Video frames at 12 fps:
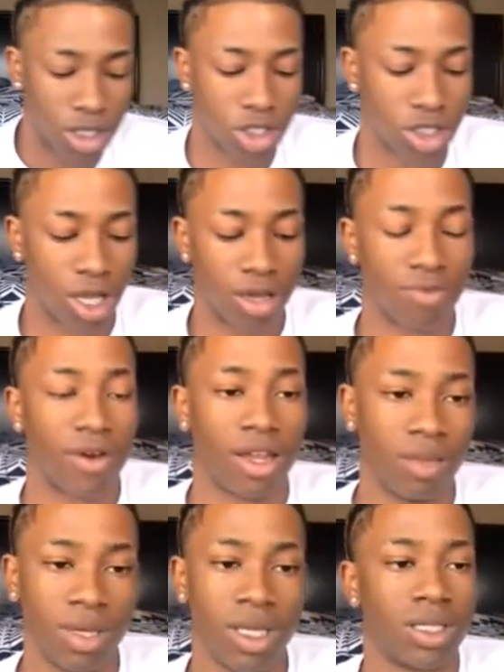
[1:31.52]
Just
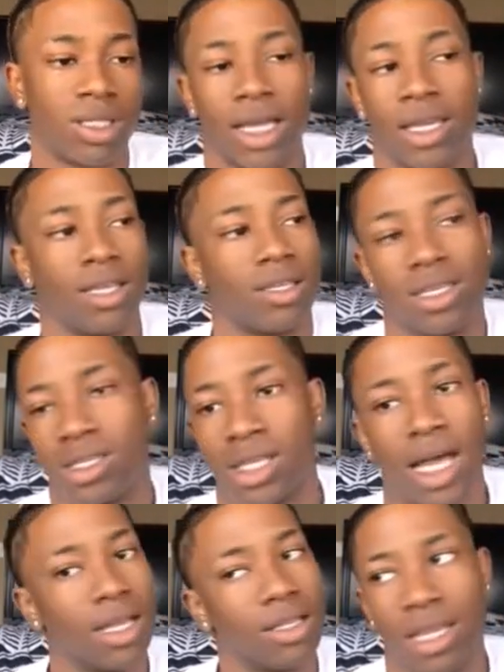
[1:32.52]
unfollow me. It's not that, it's
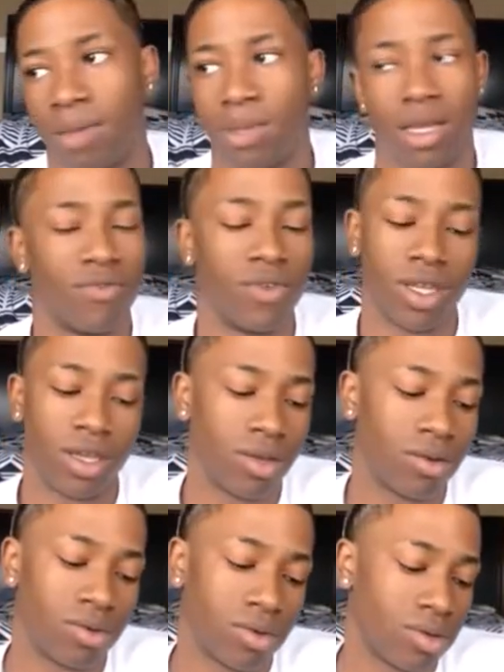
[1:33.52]
not that big of a
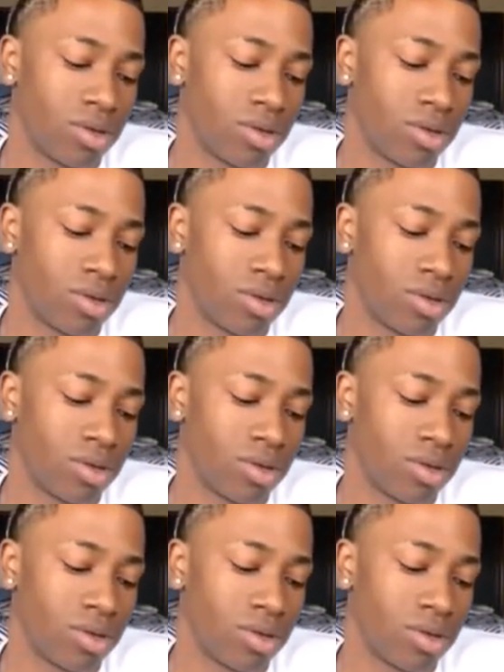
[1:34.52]
deal.